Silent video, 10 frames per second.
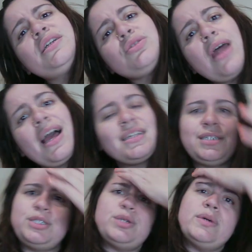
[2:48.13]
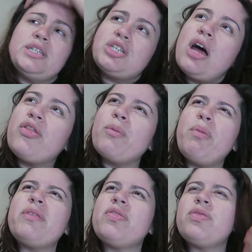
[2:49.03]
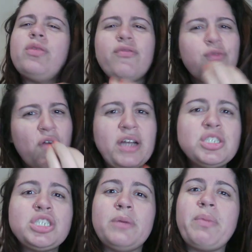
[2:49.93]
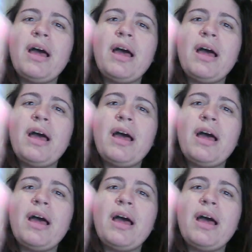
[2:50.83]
attracted to each other. But the friendship